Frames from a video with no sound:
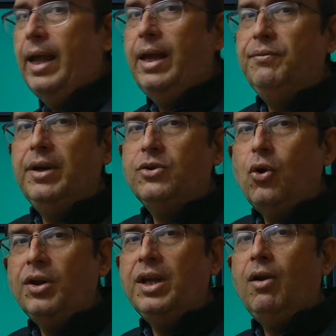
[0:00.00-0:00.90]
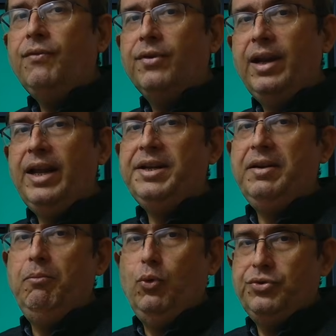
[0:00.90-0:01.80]
and we are talking of
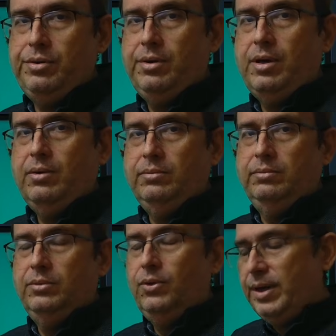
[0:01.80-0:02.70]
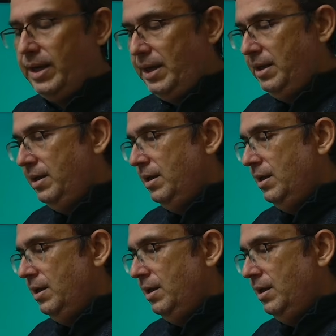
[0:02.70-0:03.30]
relative motion now. Okay.